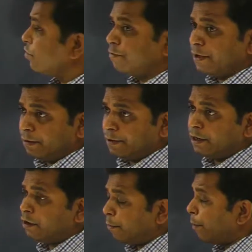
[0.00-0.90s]

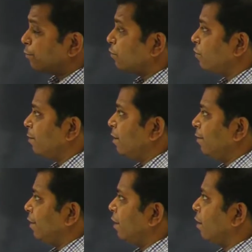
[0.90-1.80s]
options
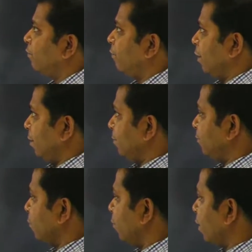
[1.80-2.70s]
very carefully.
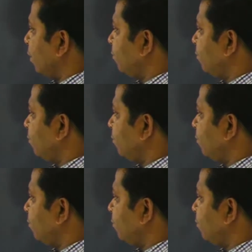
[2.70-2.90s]
Okay.